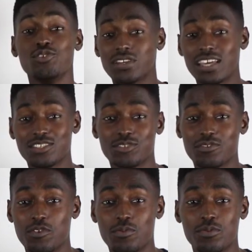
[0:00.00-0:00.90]
UK
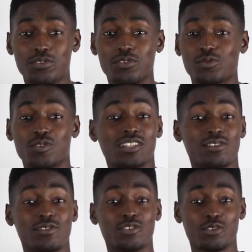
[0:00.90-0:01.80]
street football news, which
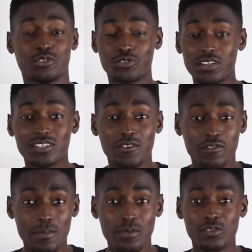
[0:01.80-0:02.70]
includes your street zone
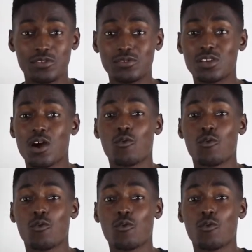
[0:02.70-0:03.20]
football news,